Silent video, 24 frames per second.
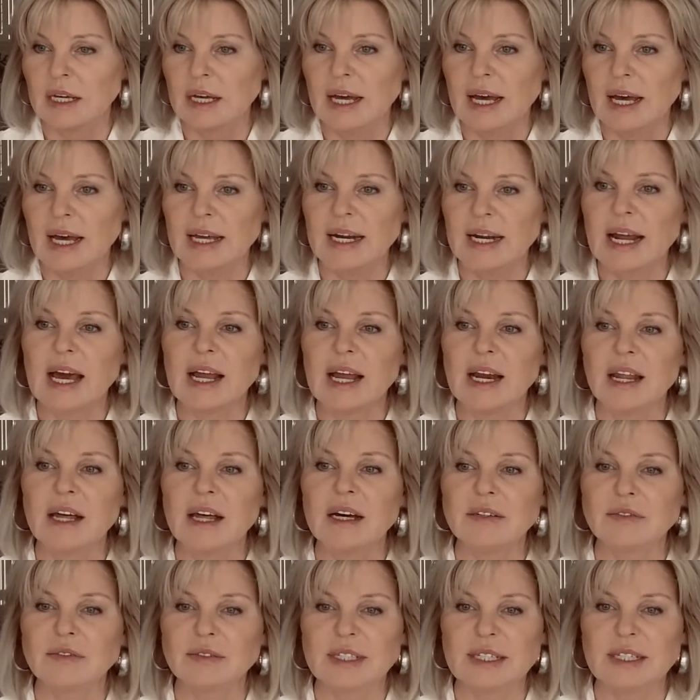And I
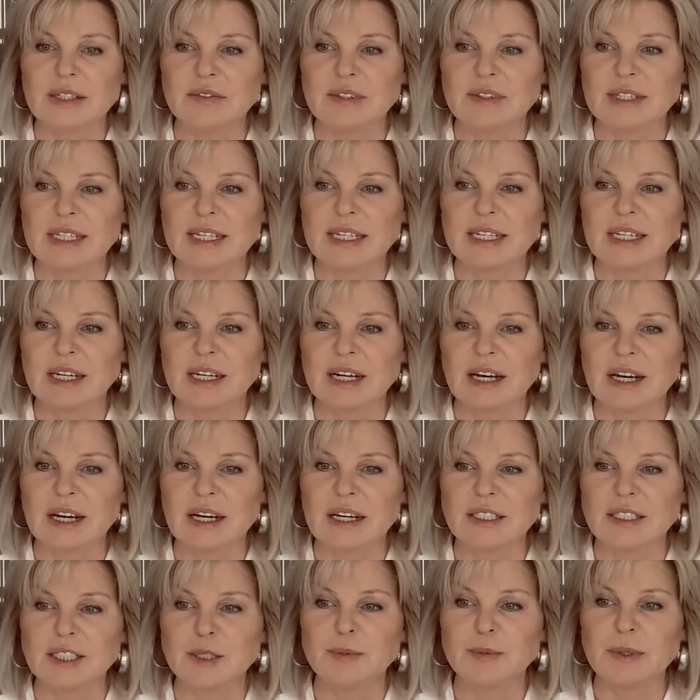love giving
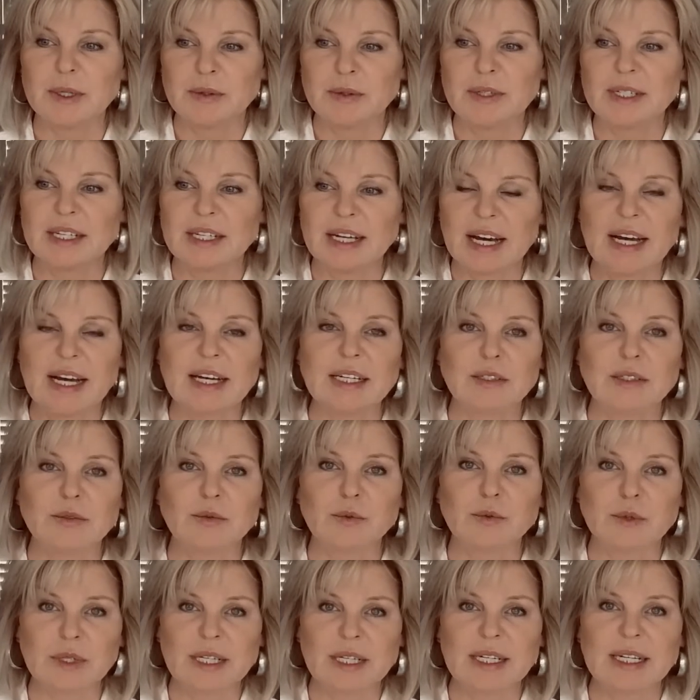spirit guide
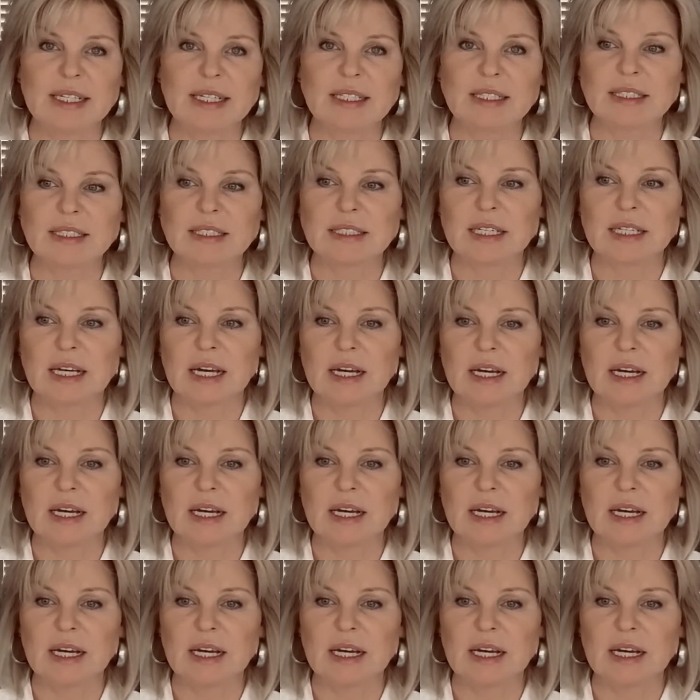readings.